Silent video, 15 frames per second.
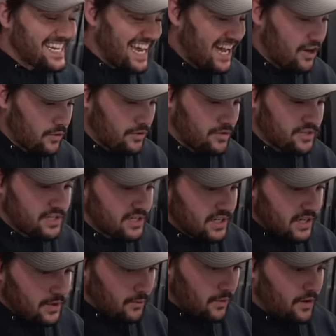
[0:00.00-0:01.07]
hours.
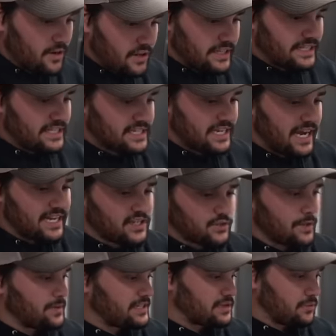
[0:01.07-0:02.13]
We're gonna let these guys
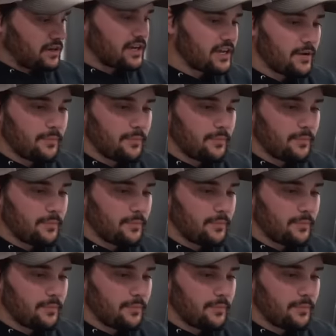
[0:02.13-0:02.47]
rip. Like, so we're gonna